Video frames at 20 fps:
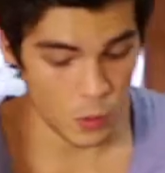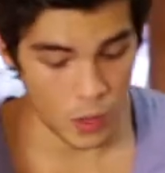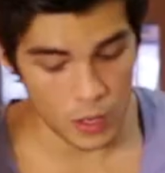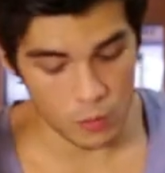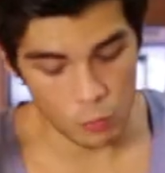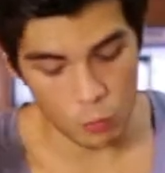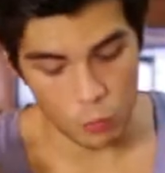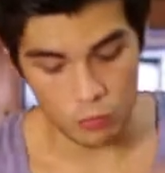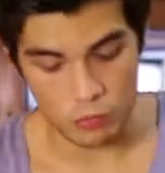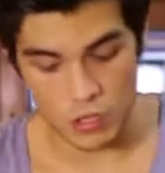
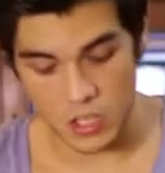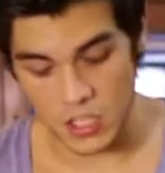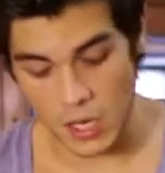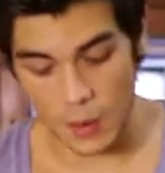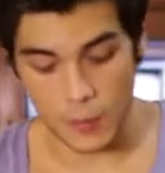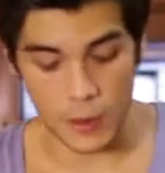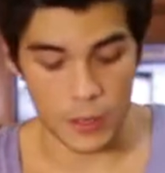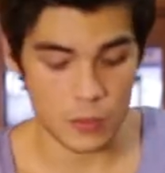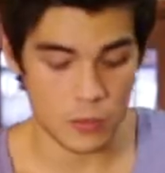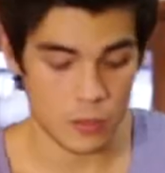why each
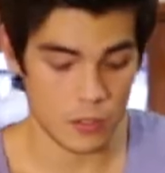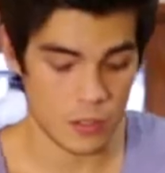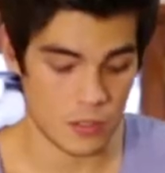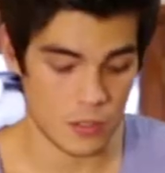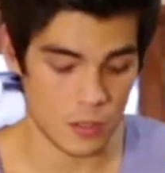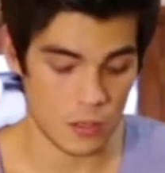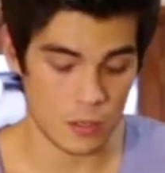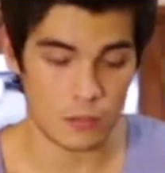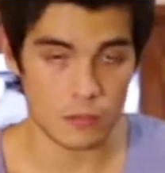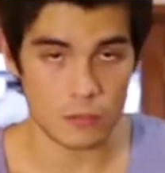time I do a
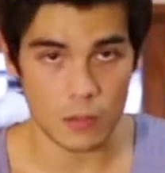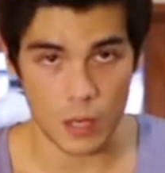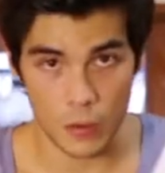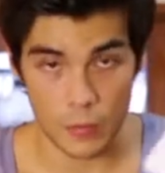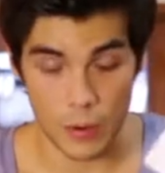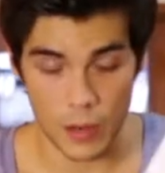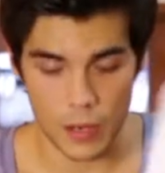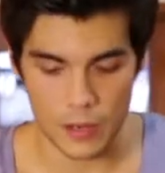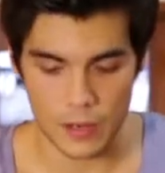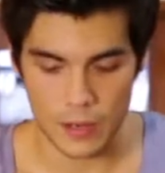dessert,
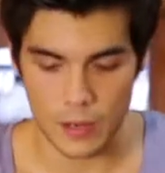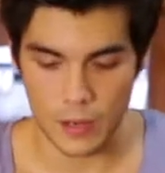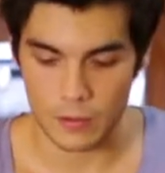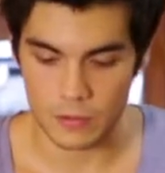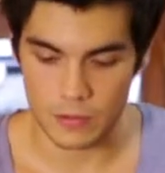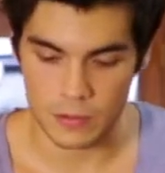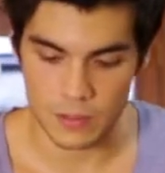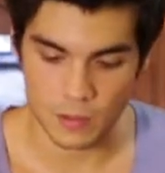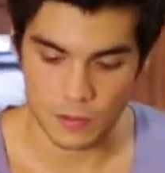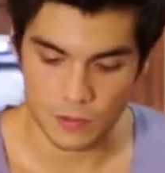I write it
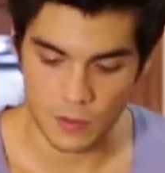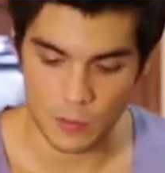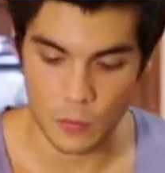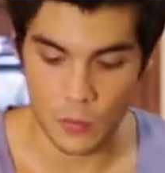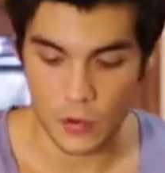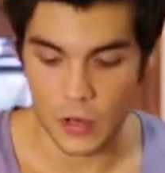down. So if I'm